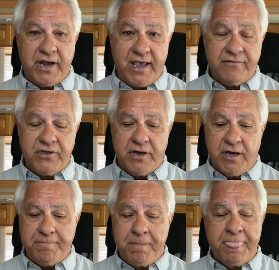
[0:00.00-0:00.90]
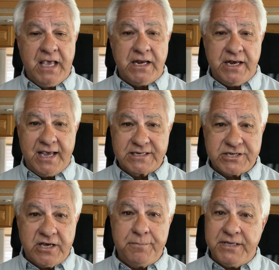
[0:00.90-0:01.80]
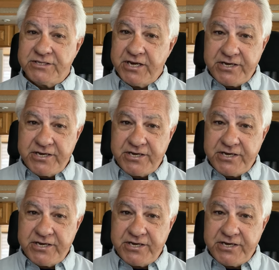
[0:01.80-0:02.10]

the Navion. Next up is